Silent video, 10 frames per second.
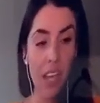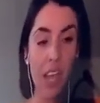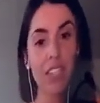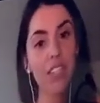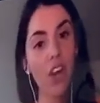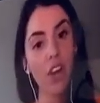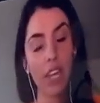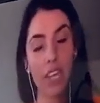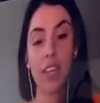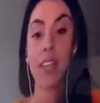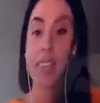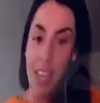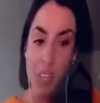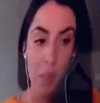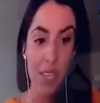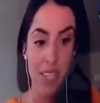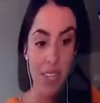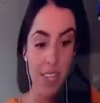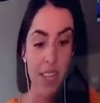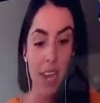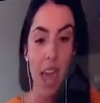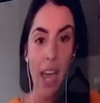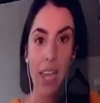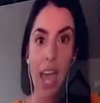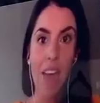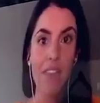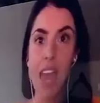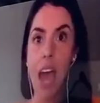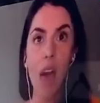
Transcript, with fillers: I, I started this business that I have